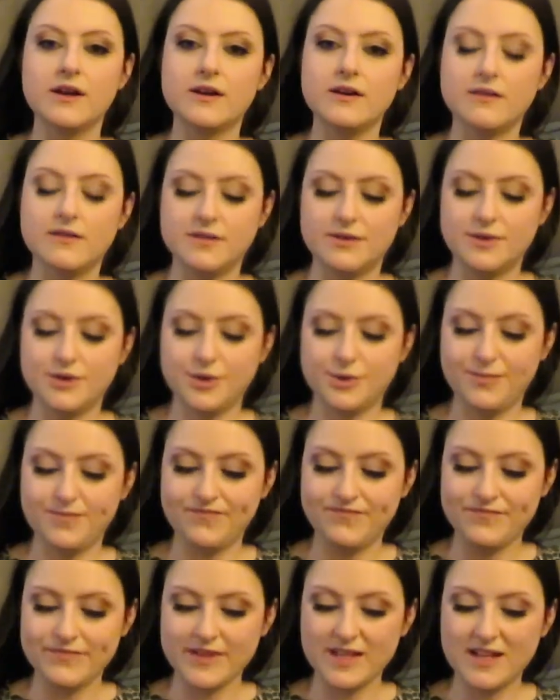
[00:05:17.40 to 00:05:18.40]

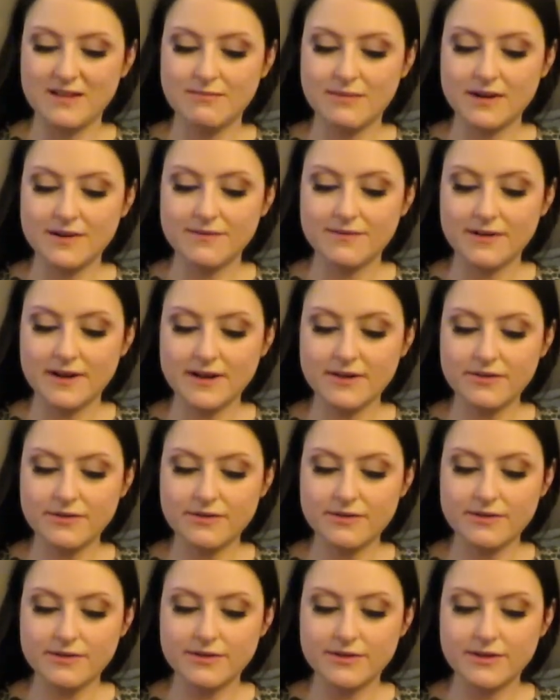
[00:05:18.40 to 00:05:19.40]
My
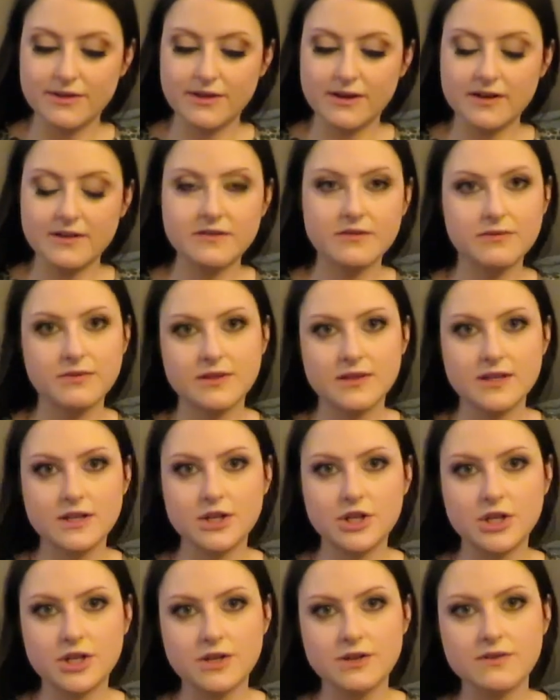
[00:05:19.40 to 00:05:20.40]
final thoughts with these
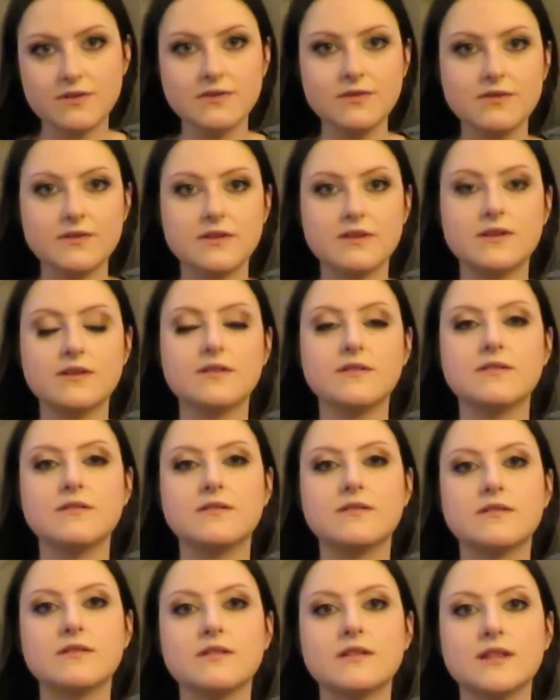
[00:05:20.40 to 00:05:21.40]
shoes is
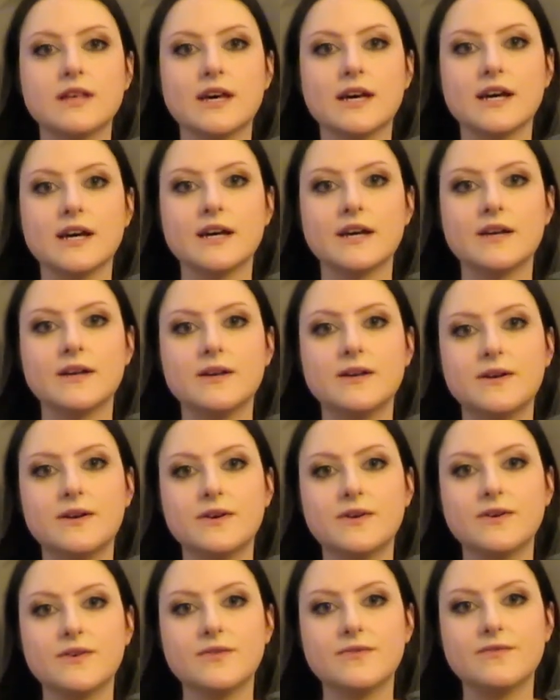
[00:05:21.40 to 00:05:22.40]
that
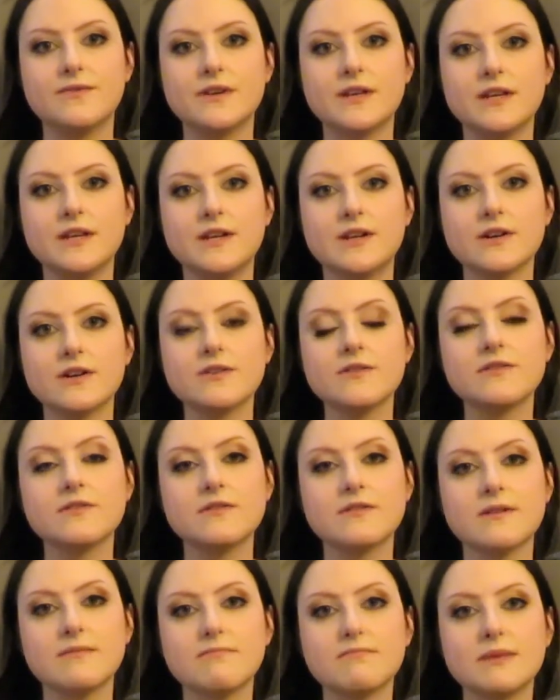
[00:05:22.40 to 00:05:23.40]
if you're
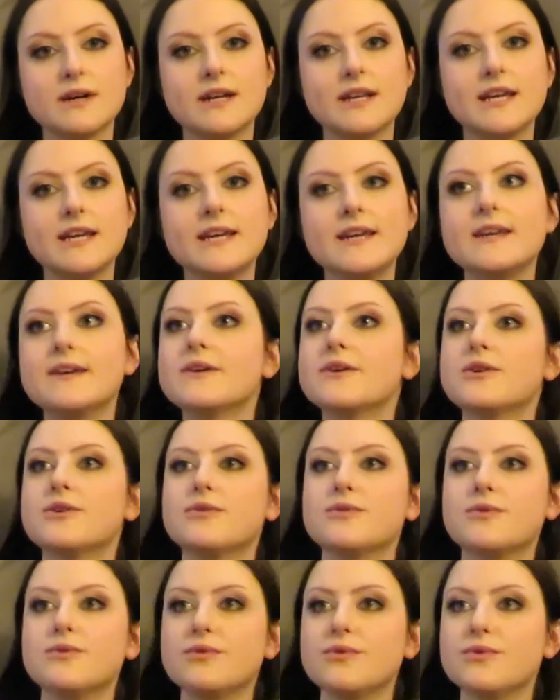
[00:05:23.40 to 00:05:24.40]
somebody
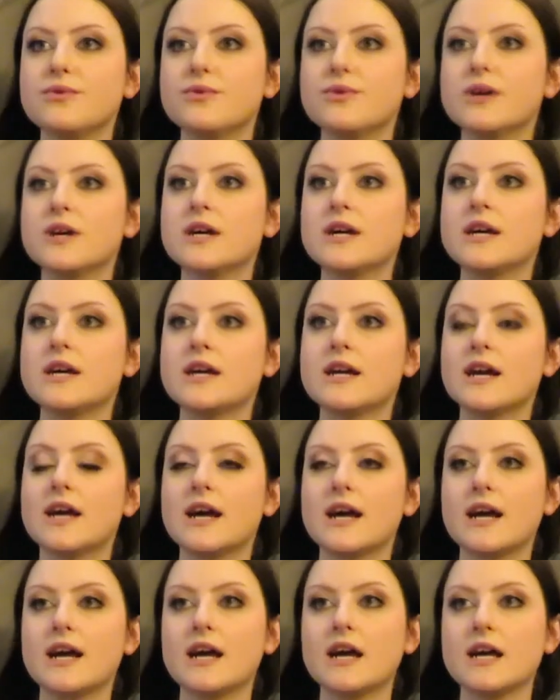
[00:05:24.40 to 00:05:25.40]
who
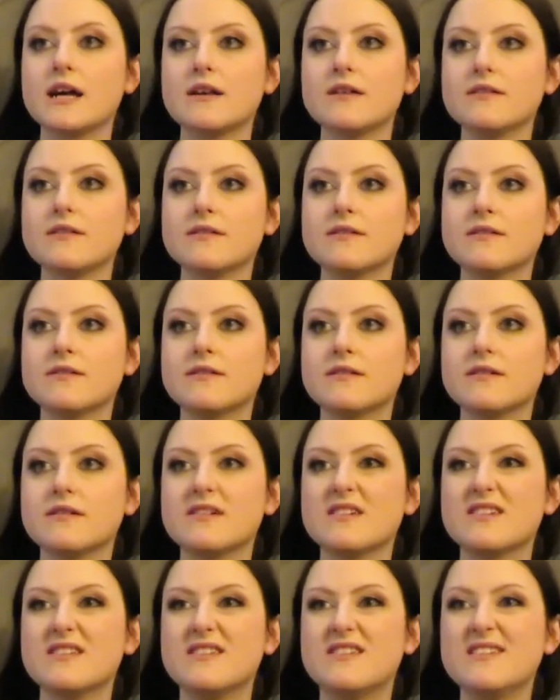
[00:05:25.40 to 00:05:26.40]
has
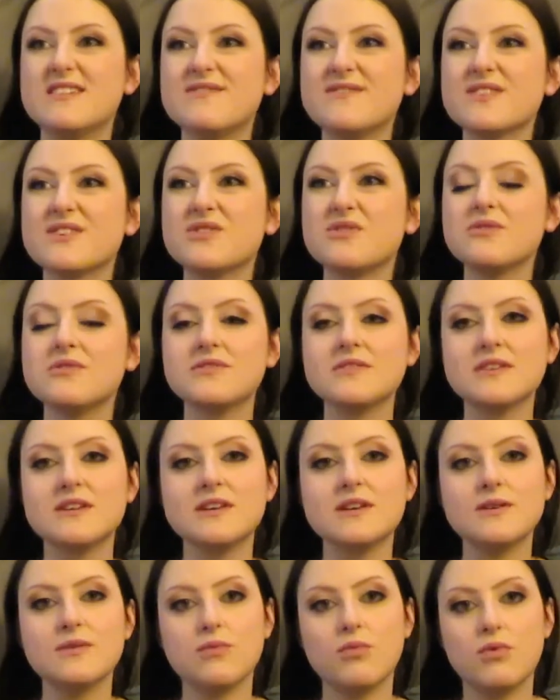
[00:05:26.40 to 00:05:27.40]

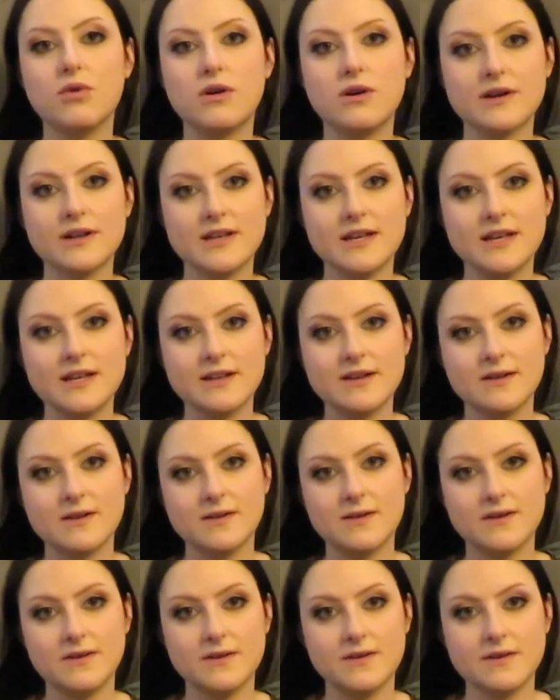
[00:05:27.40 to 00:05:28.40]
difficulty walking
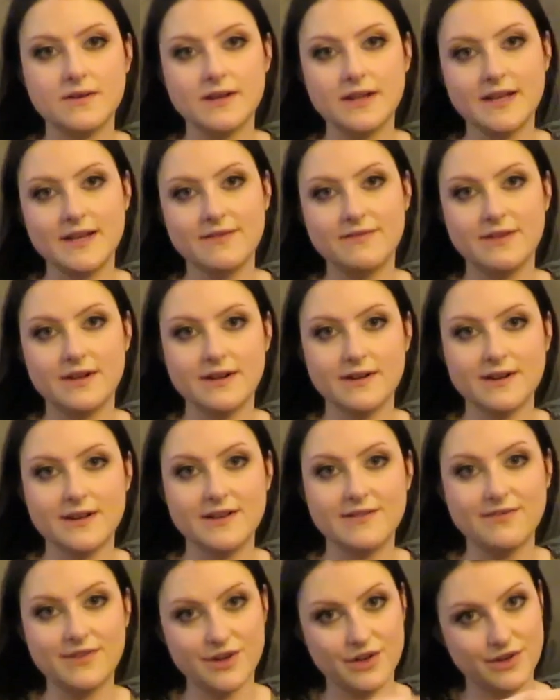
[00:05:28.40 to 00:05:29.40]
on a
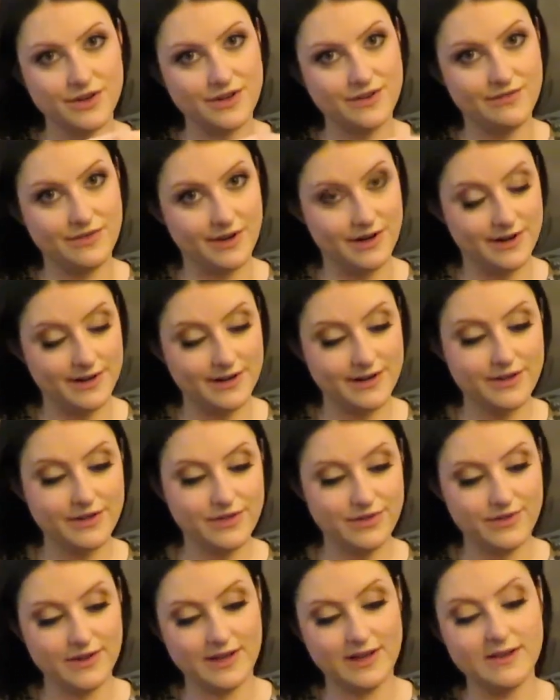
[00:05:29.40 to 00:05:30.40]
very, very, very
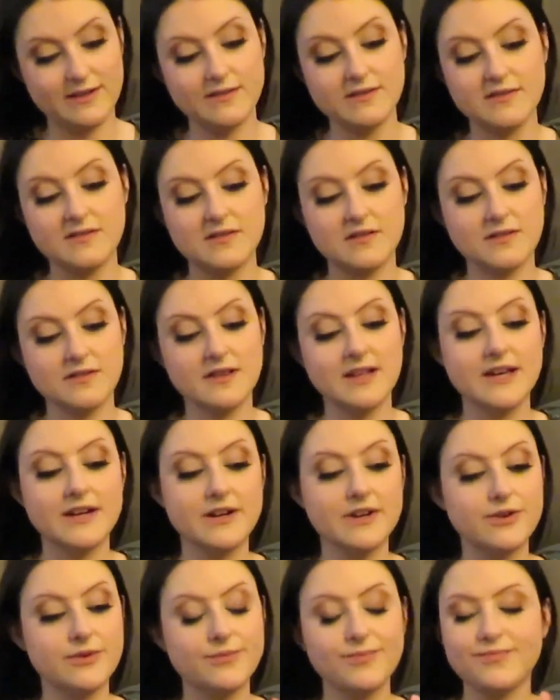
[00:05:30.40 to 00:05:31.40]
thin
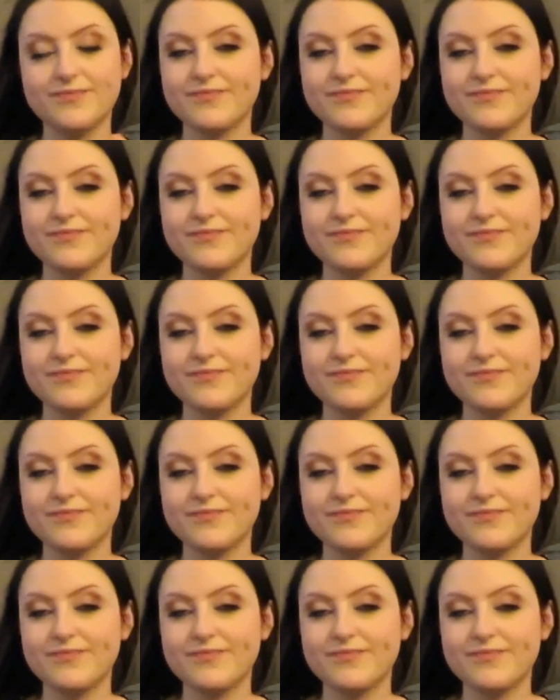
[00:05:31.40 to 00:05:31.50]
stiletto,